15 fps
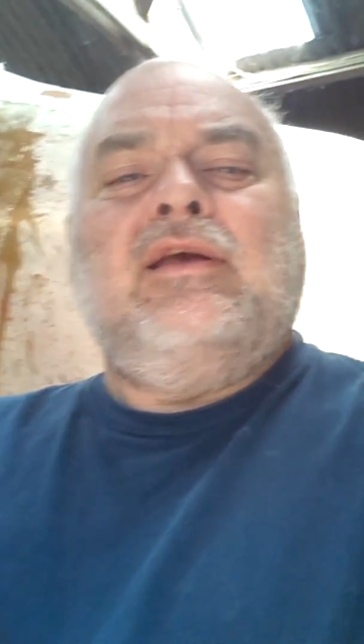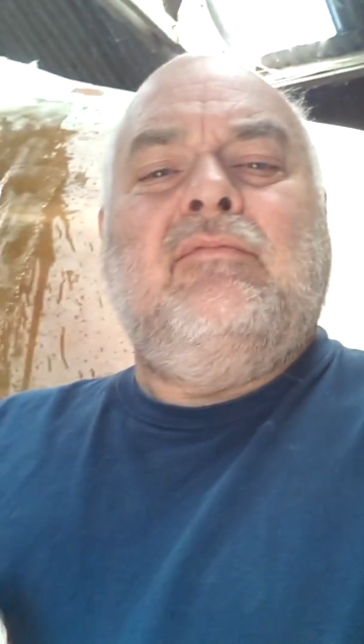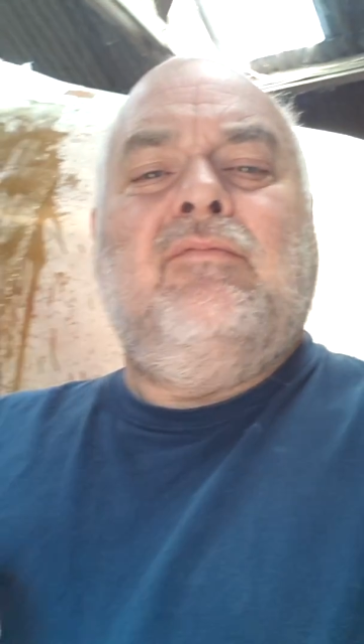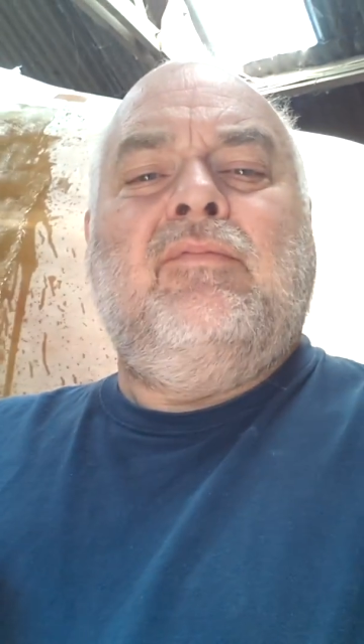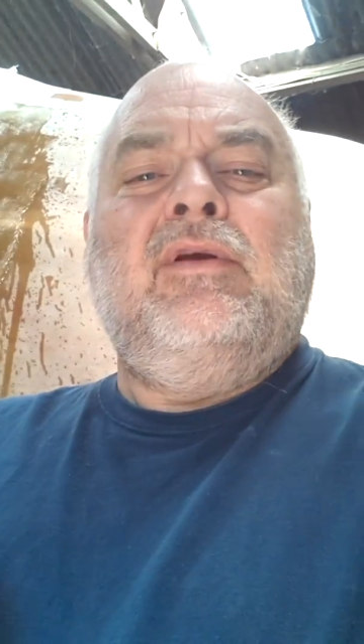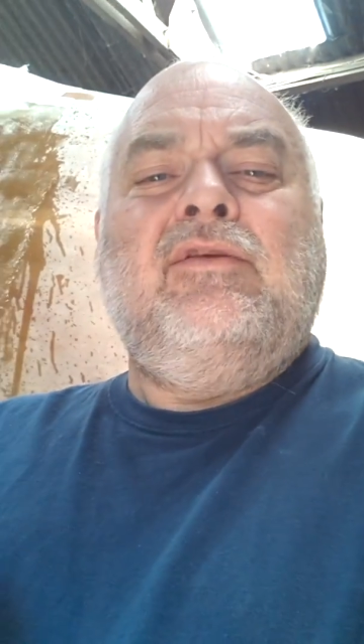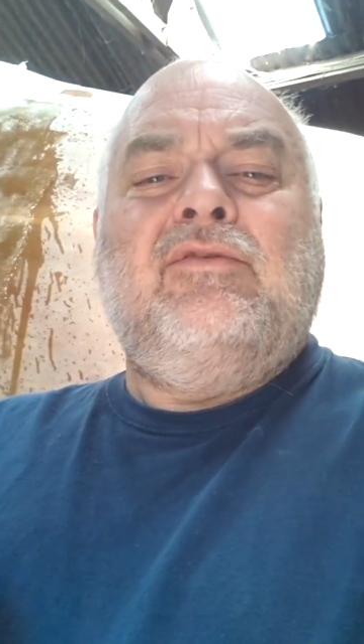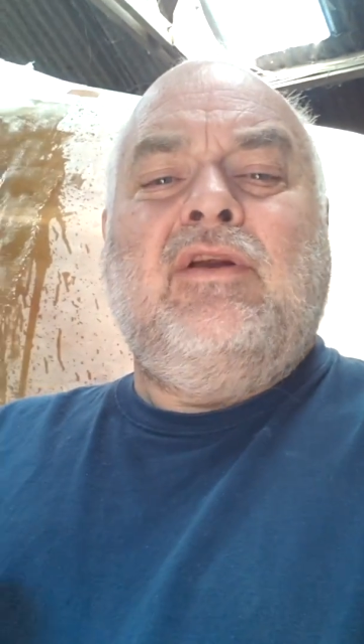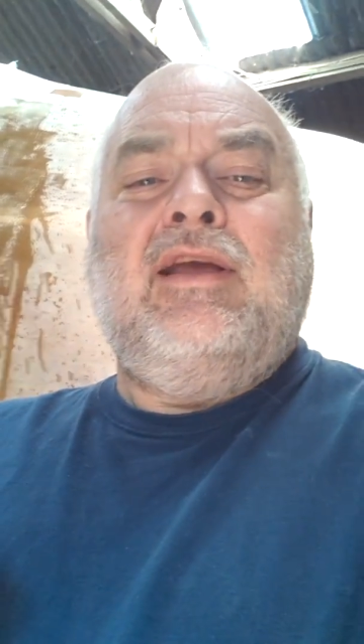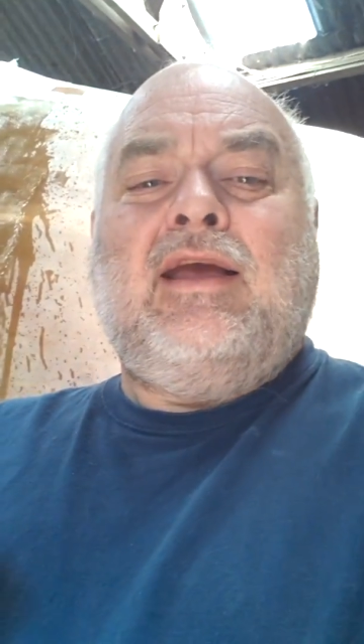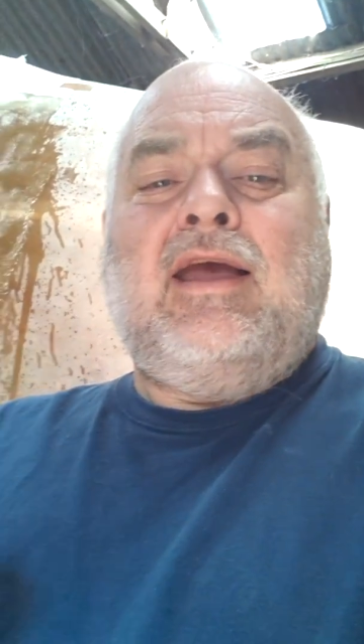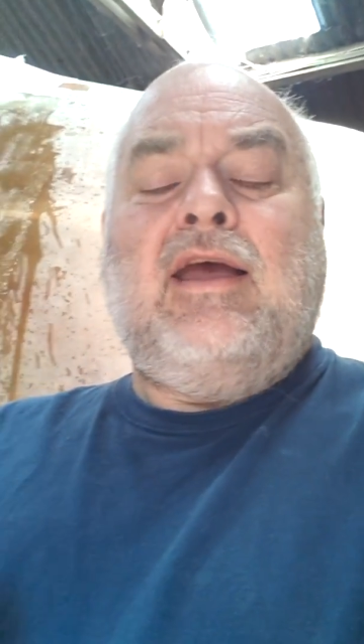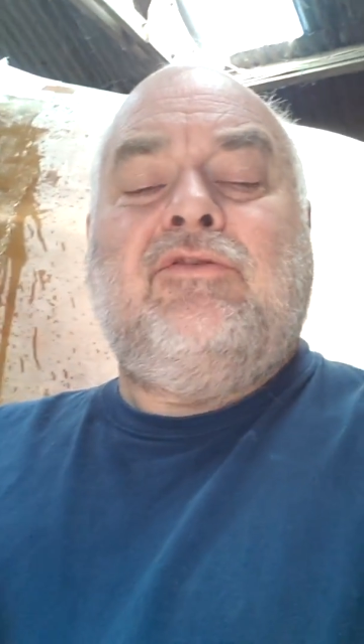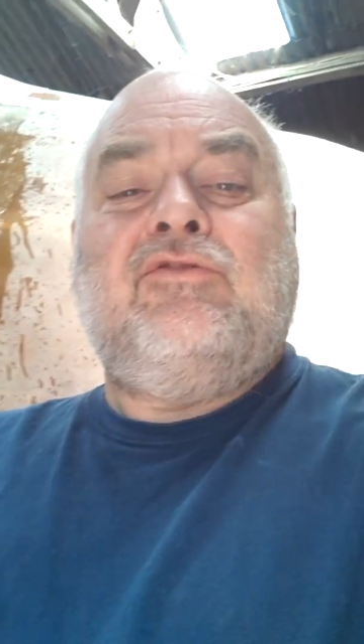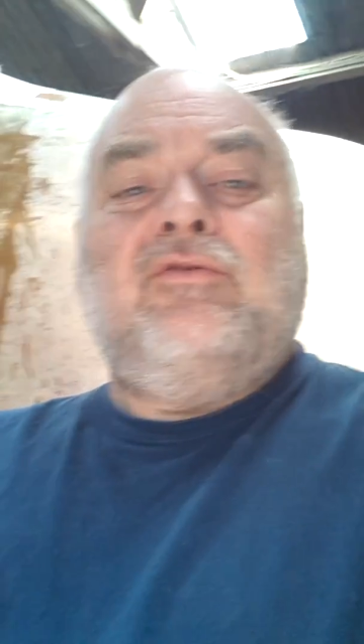it means that it
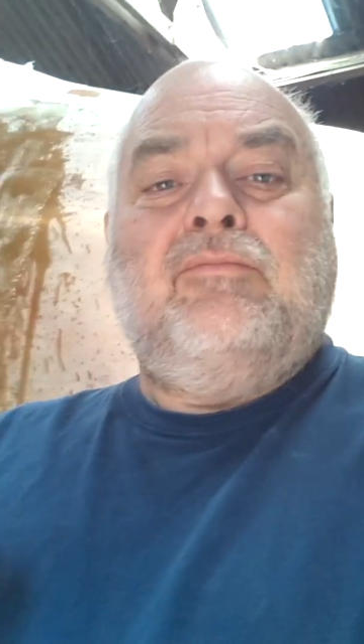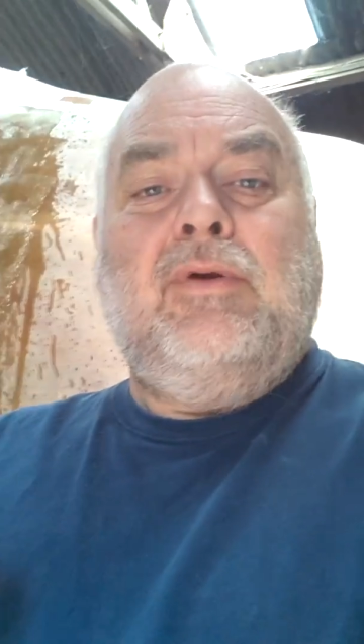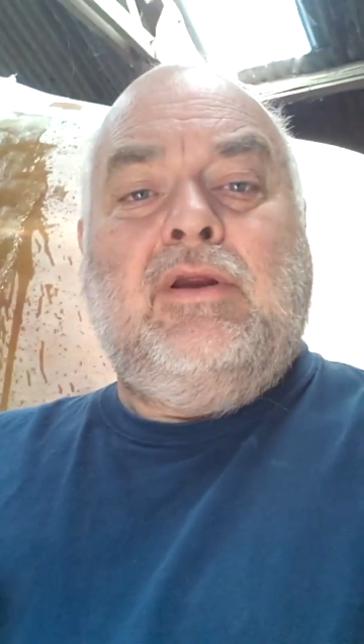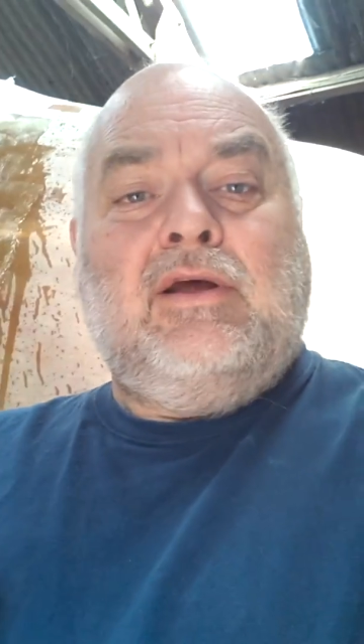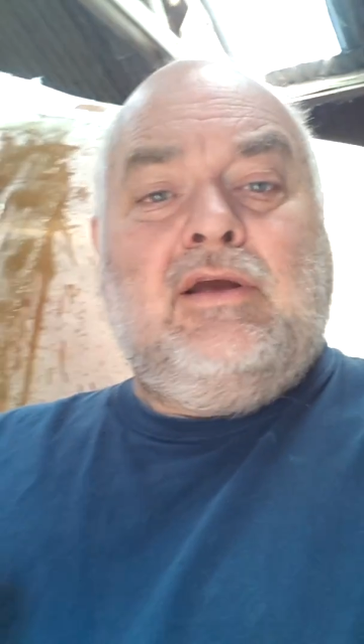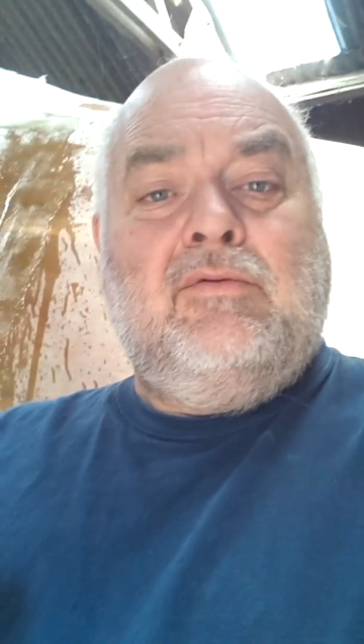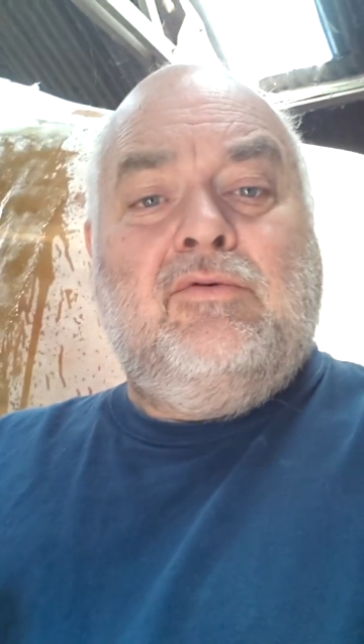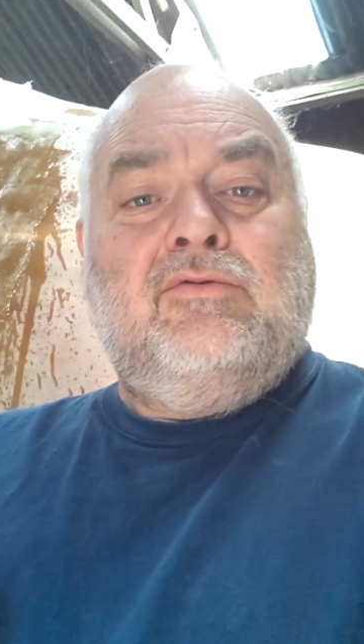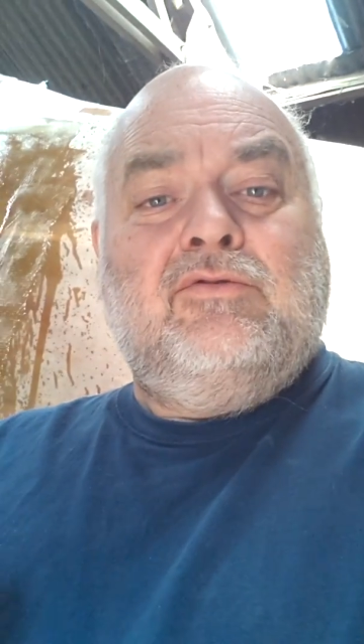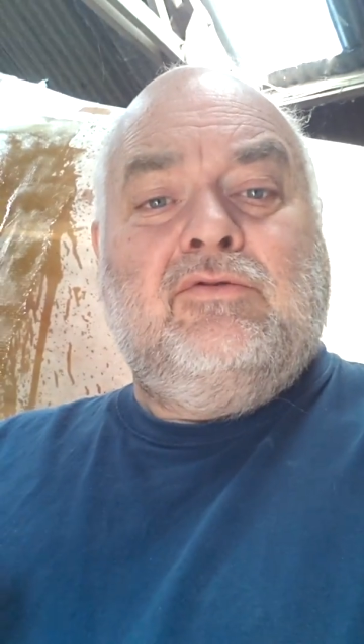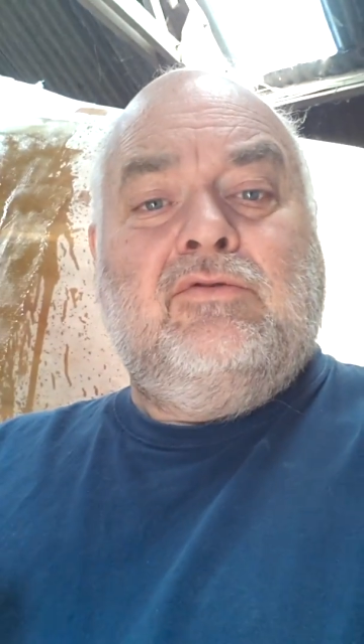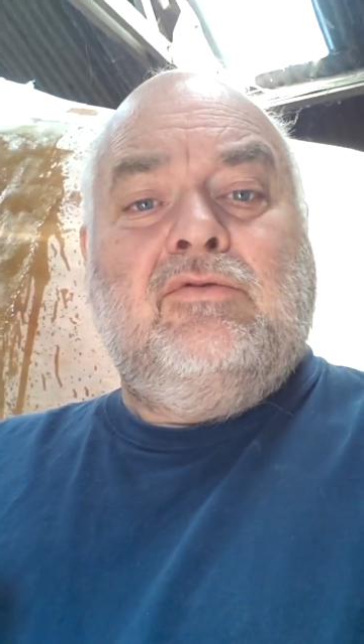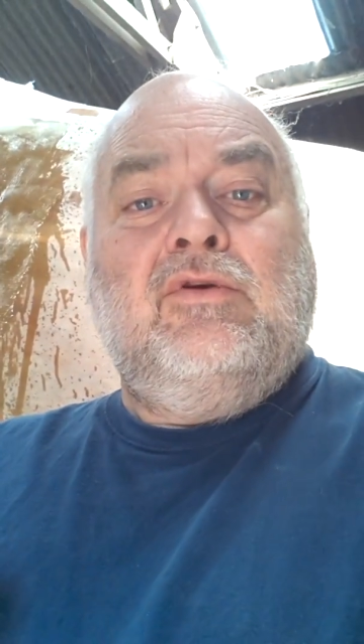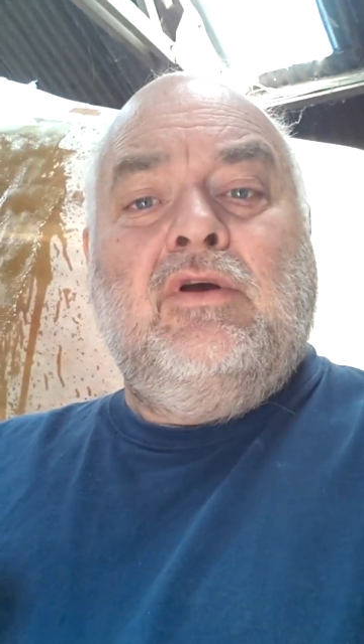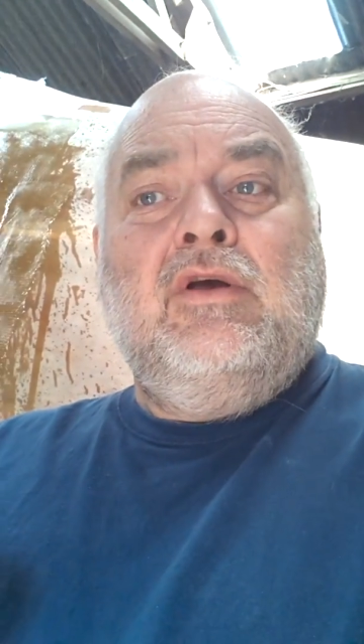hasn't been able
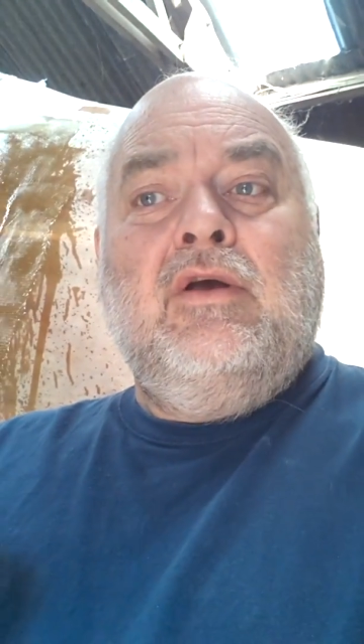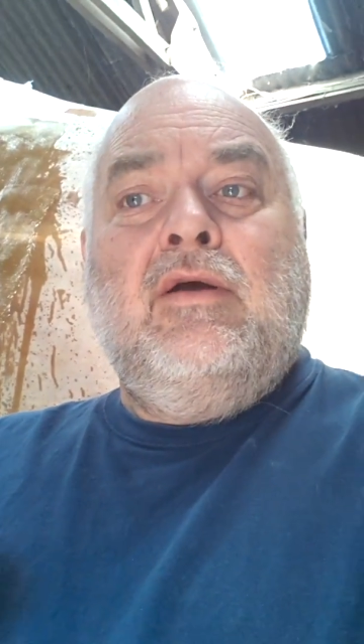to